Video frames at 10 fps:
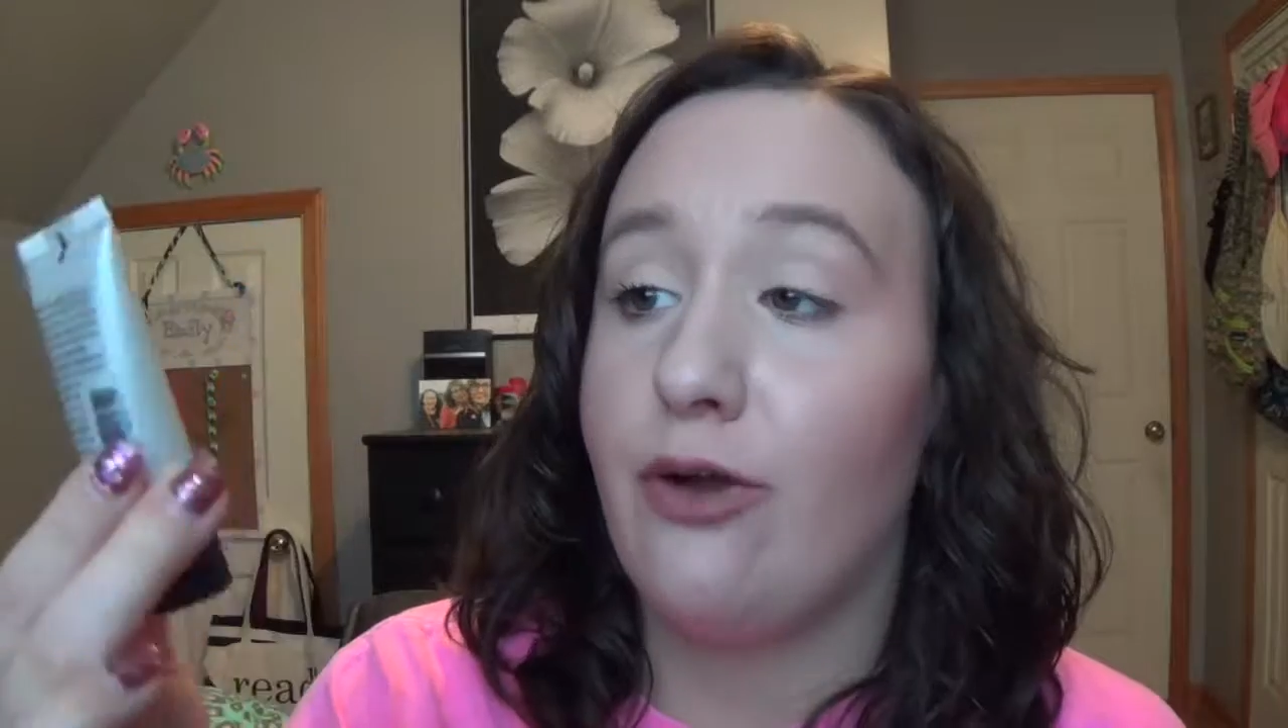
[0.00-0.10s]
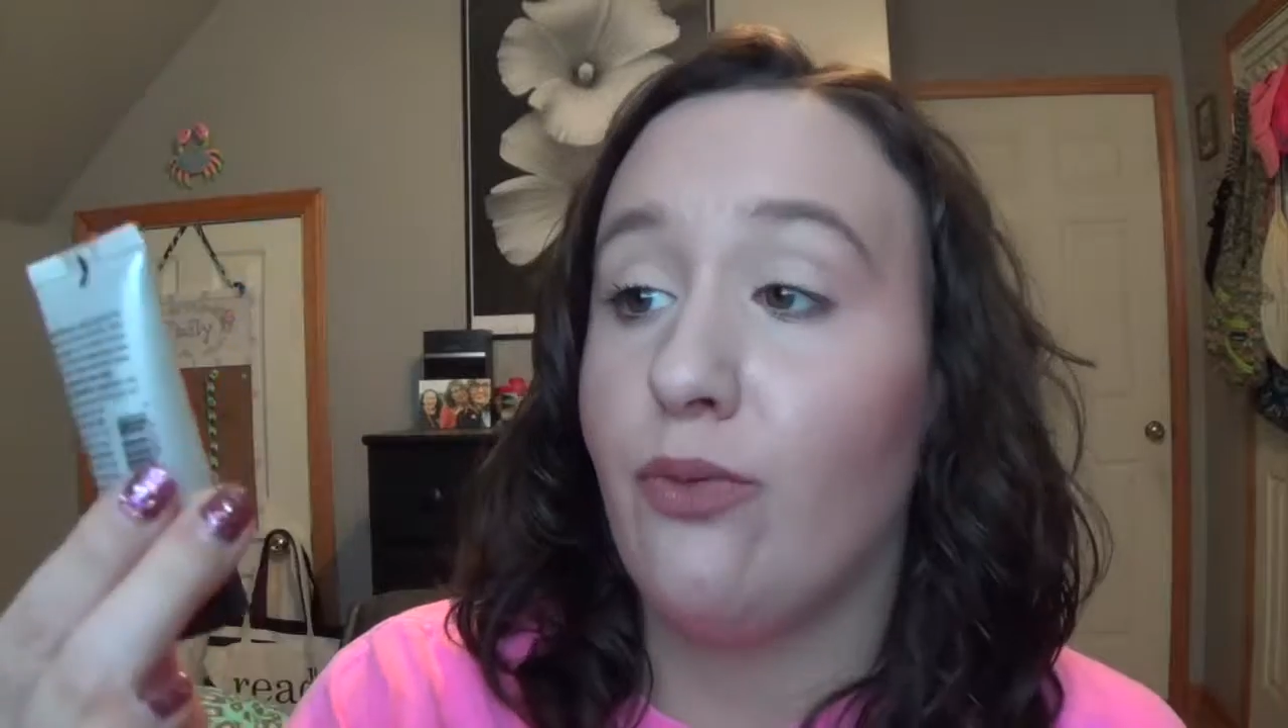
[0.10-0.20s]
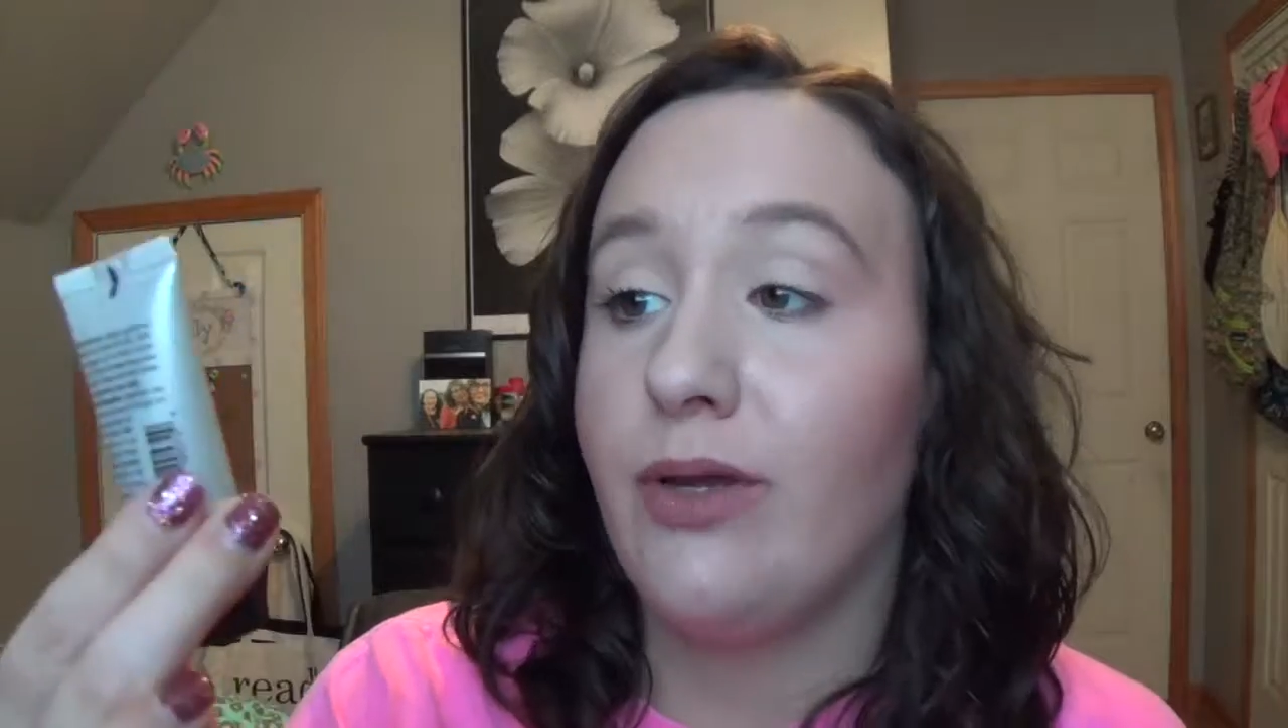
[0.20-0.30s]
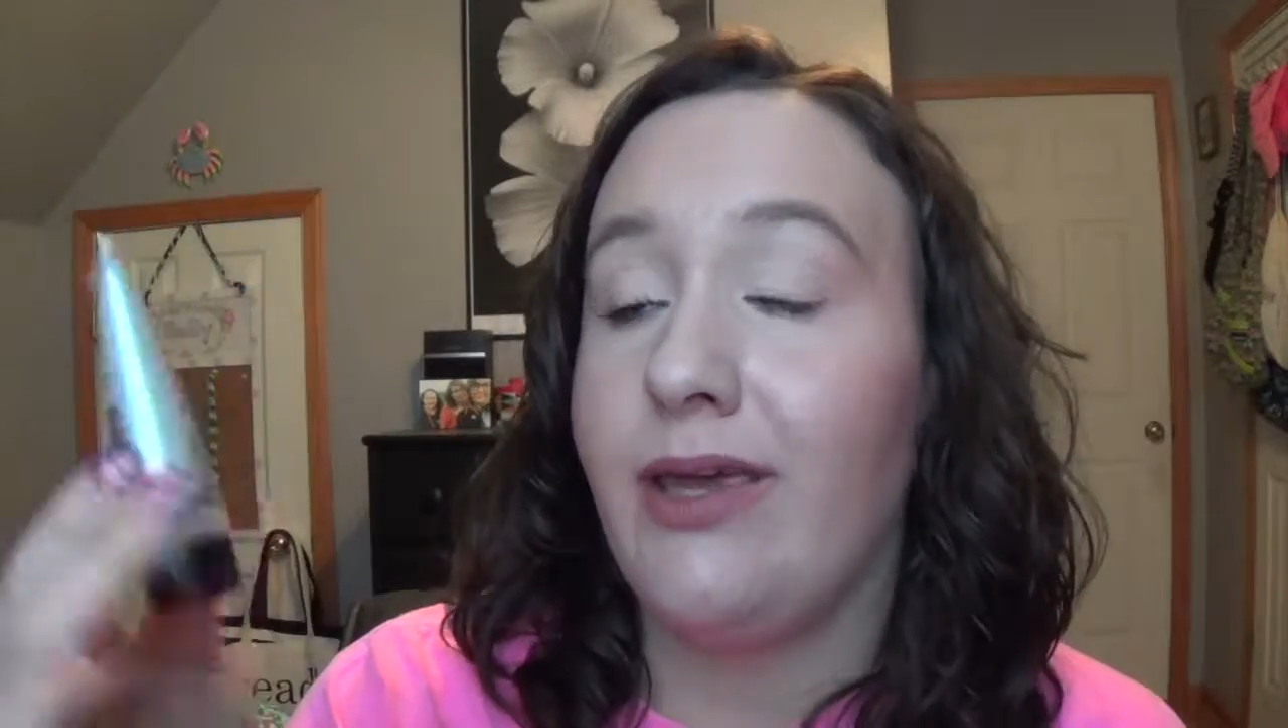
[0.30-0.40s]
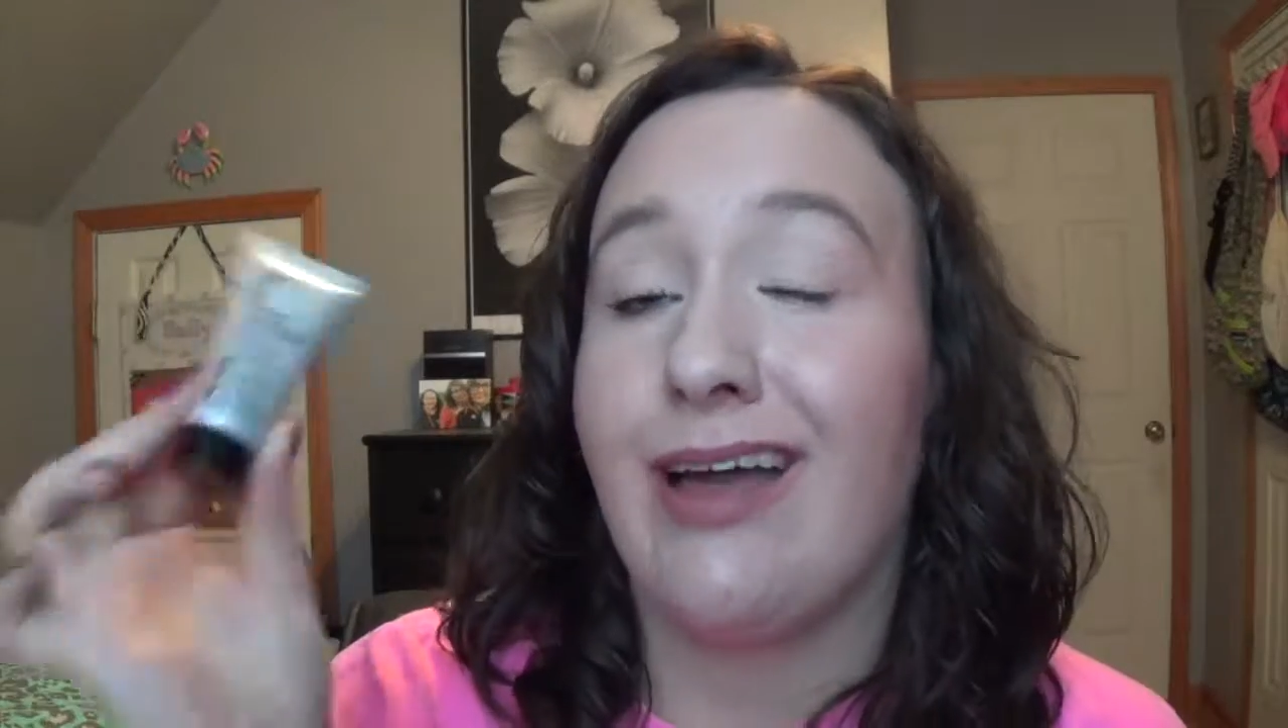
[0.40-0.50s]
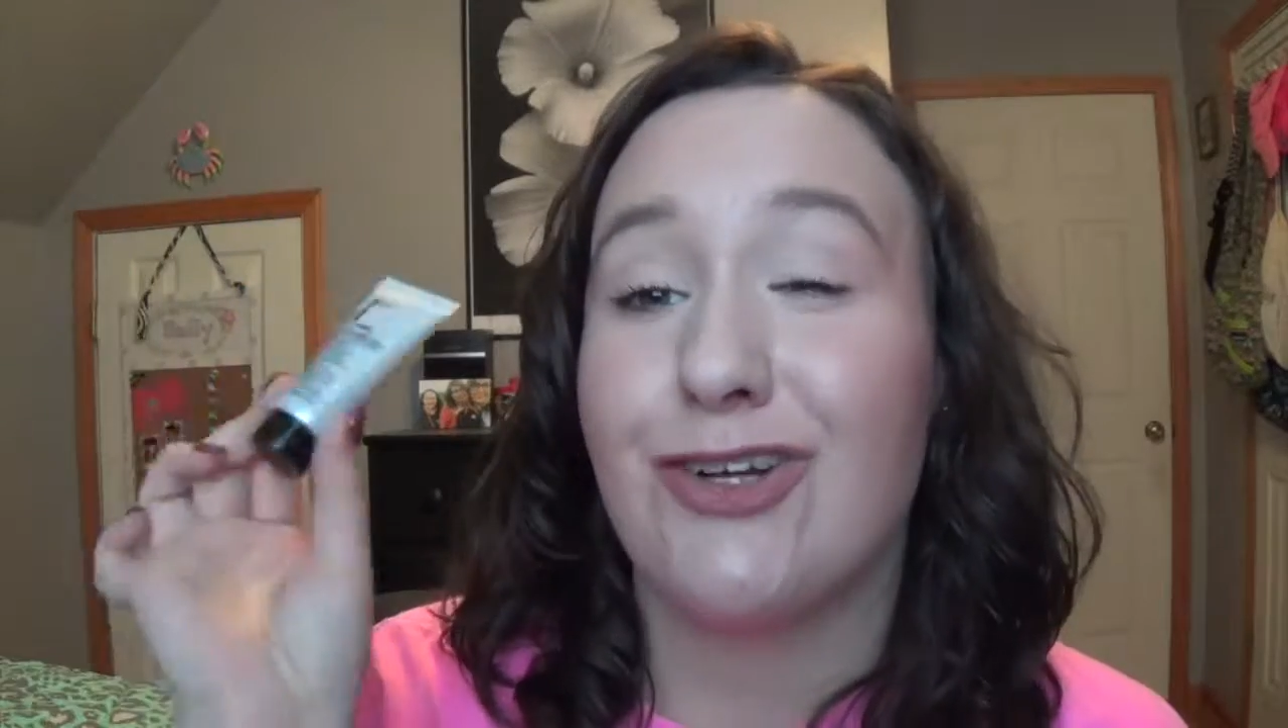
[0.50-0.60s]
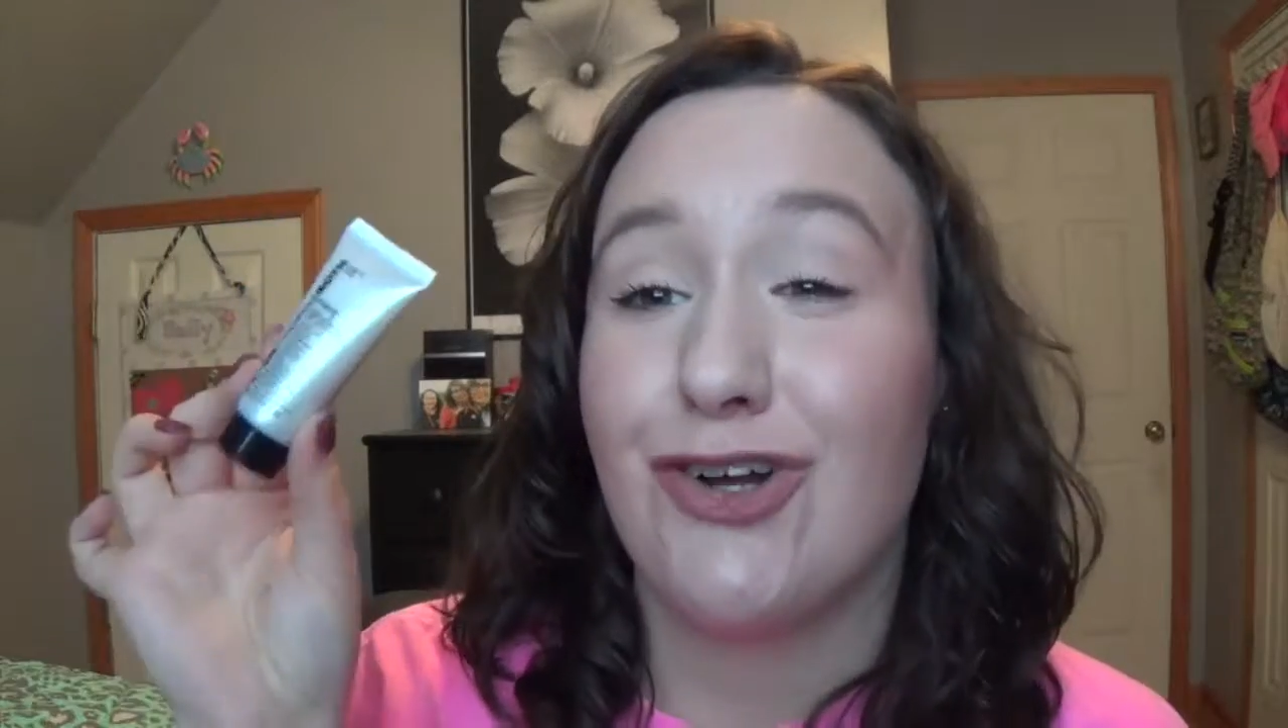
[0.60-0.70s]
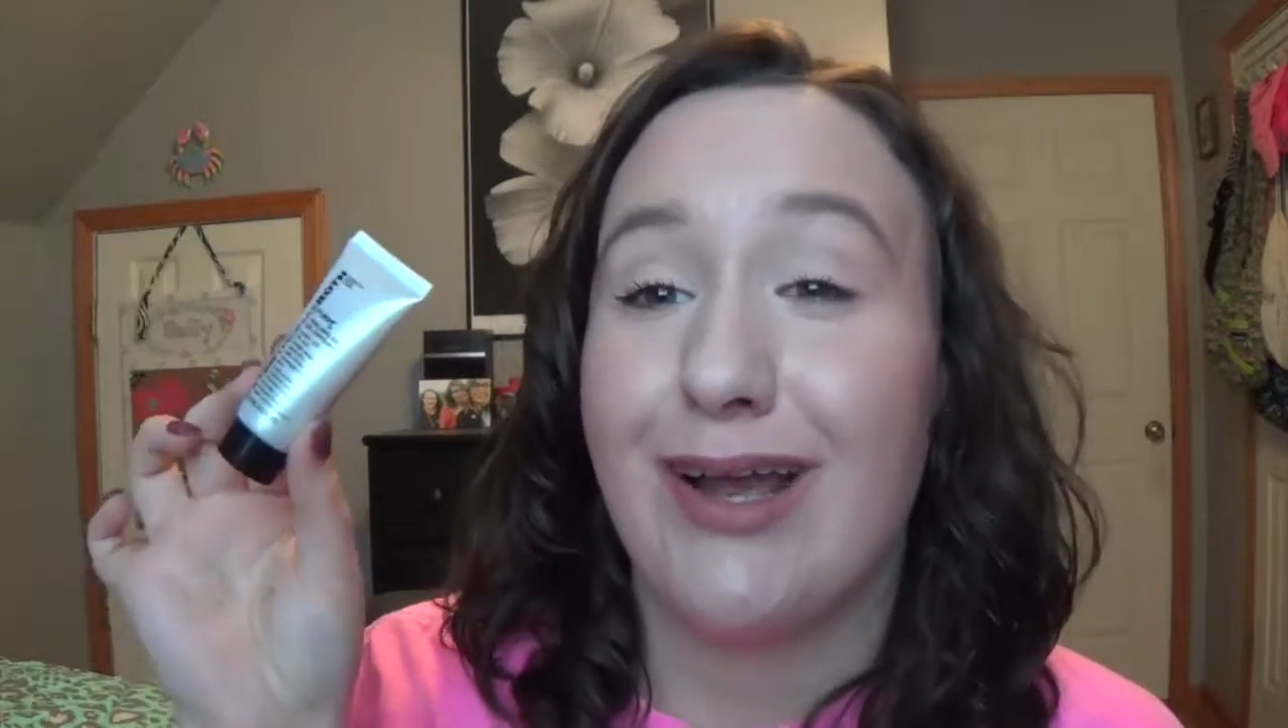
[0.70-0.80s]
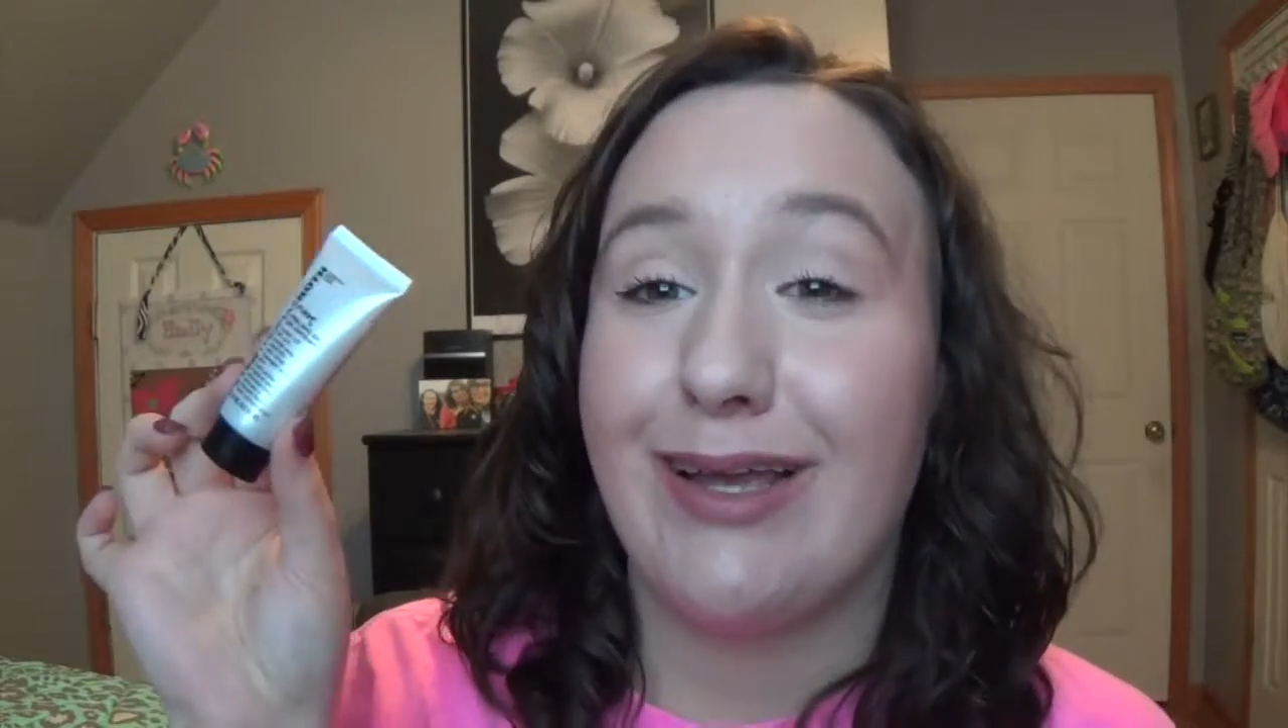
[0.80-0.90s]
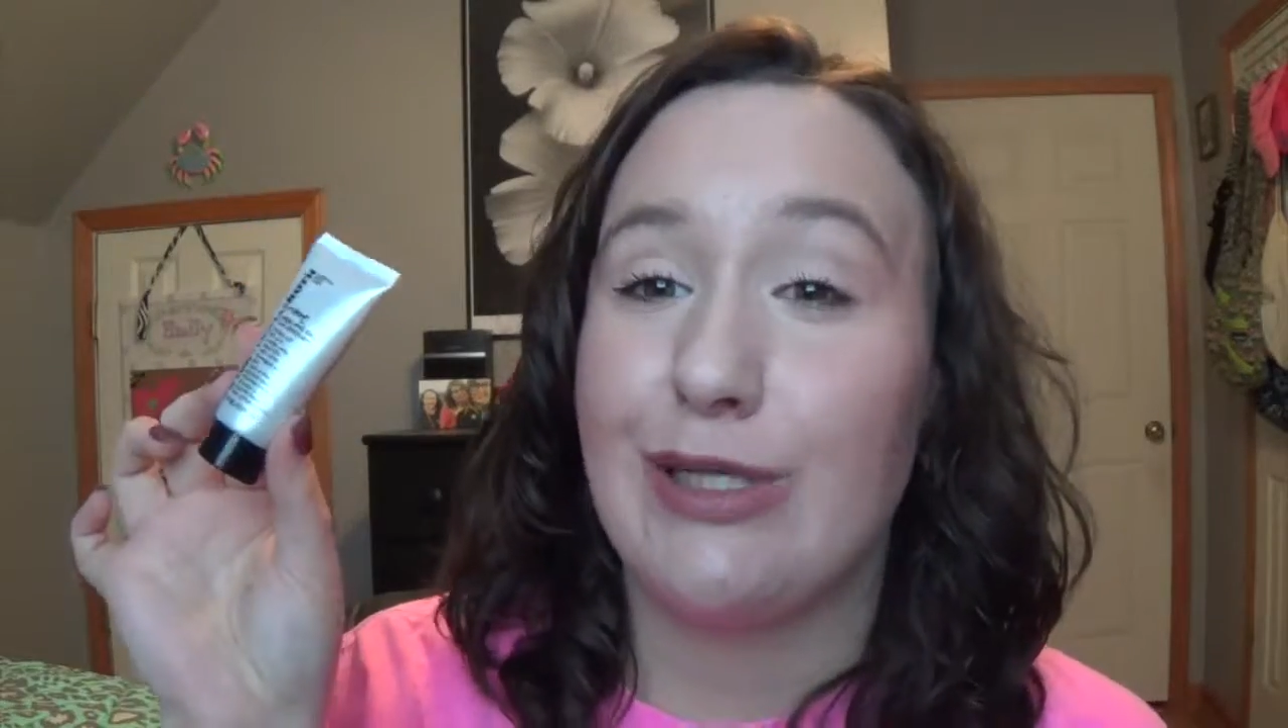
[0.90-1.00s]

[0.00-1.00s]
I don't really like trying